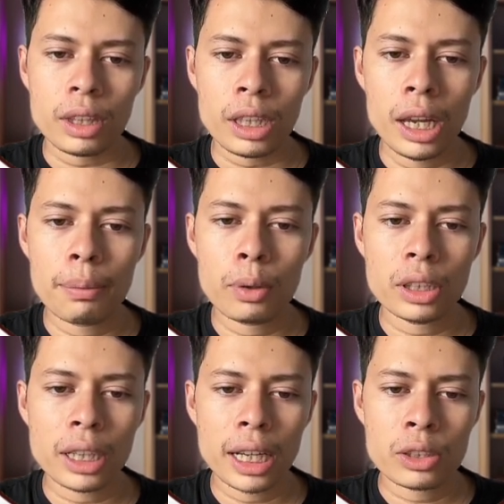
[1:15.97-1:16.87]
and for
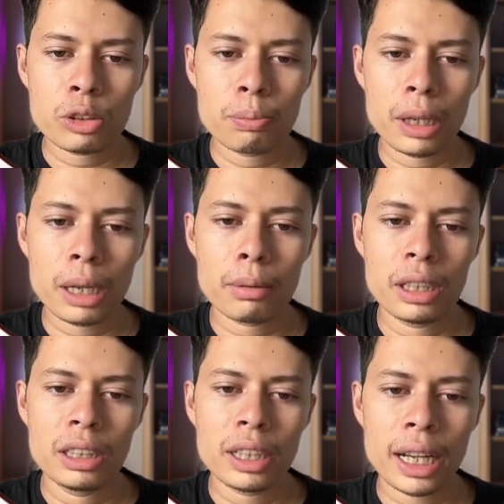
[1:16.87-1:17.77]
the custom
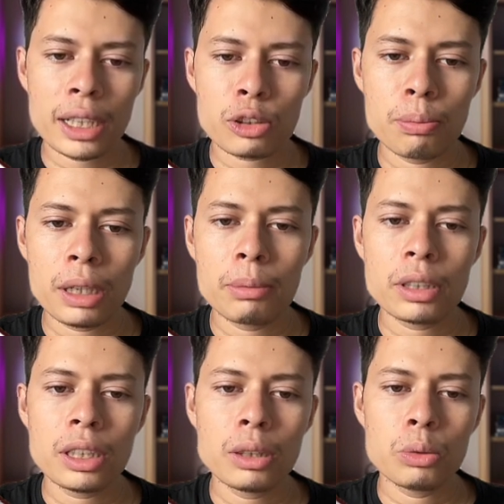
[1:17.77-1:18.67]

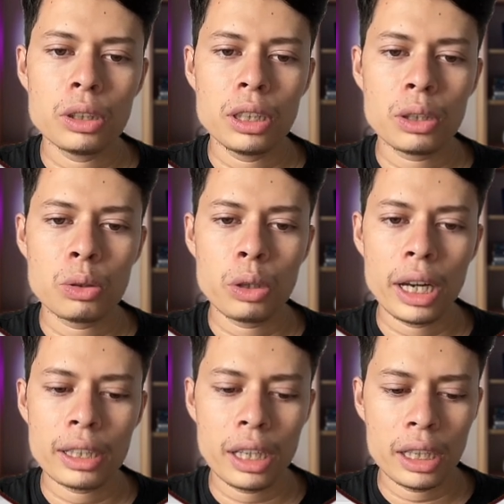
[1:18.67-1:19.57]
parameter we need to
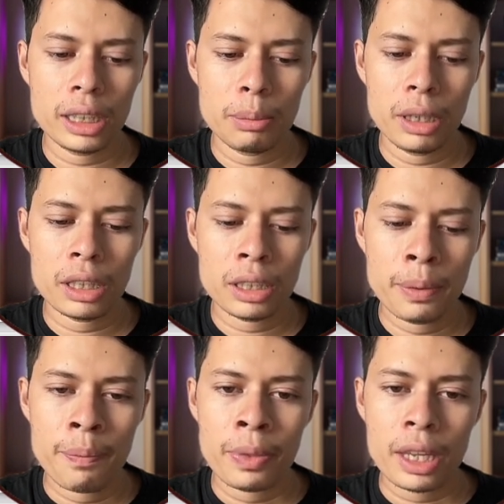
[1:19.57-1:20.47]
add the event
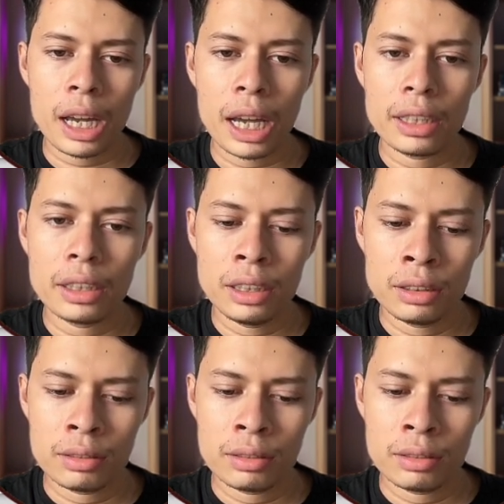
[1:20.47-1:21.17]
ID,